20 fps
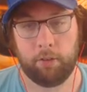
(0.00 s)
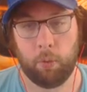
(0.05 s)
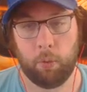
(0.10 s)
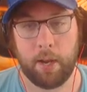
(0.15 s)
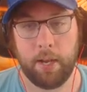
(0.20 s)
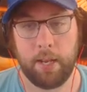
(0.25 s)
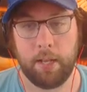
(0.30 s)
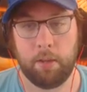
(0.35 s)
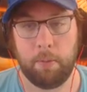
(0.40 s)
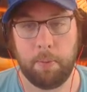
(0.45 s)
So
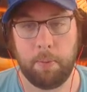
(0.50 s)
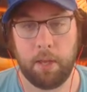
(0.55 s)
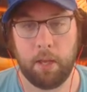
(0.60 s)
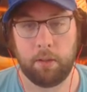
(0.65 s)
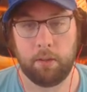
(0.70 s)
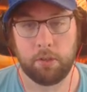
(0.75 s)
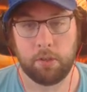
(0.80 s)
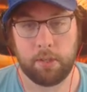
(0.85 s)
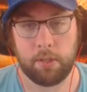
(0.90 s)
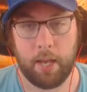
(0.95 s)
I need to be
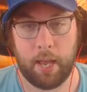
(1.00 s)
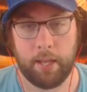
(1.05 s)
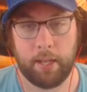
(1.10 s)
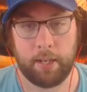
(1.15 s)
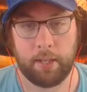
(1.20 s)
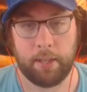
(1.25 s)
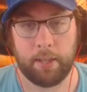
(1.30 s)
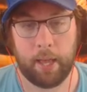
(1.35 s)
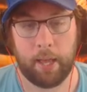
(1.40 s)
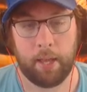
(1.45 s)

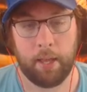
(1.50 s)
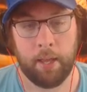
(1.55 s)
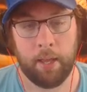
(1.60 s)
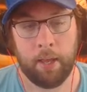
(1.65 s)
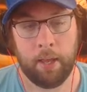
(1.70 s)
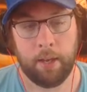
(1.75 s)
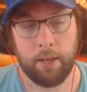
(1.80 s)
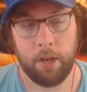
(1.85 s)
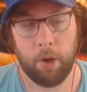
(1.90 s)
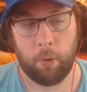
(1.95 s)
understanding that,
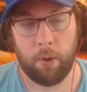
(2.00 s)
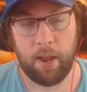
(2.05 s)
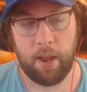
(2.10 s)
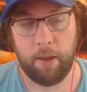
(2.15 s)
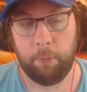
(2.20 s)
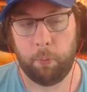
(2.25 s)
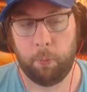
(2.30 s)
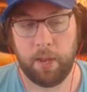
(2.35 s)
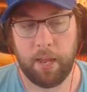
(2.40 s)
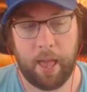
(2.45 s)

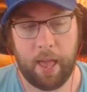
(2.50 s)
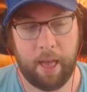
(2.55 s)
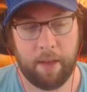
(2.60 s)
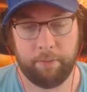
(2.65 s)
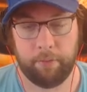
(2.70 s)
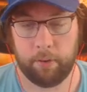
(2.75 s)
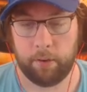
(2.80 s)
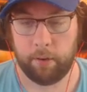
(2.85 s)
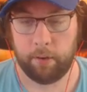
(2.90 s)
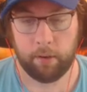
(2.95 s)
if we
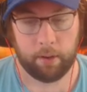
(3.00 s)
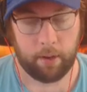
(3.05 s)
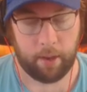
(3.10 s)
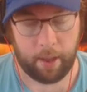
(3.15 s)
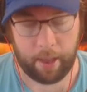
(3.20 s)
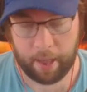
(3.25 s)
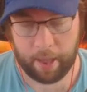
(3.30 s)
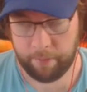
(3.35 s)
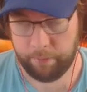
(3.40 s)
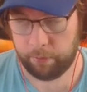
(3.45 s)
ever
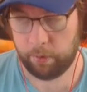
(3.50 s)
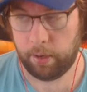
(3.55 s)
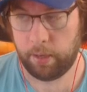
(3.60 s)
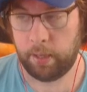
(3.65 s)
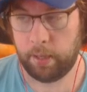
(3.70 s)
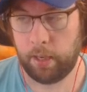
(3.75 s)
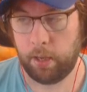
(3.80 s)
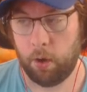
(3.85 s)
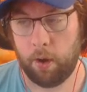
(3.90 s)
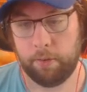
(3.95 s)

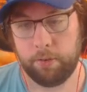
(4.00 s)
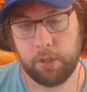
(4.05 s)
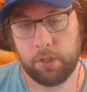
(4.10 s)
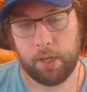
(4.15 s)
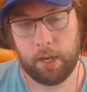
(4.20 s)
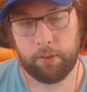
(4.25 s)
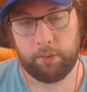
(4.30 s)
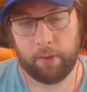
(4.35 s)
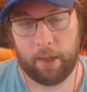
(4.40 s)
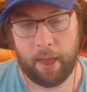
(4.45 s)
in the off
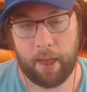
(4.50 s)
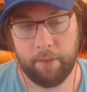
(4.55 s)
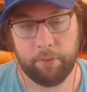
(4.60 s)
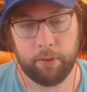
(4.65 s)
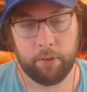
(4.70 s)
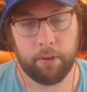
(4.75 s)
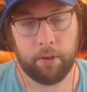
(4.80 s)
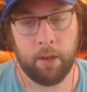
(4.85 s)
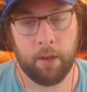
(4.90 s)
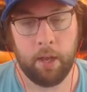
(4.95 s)
chance ever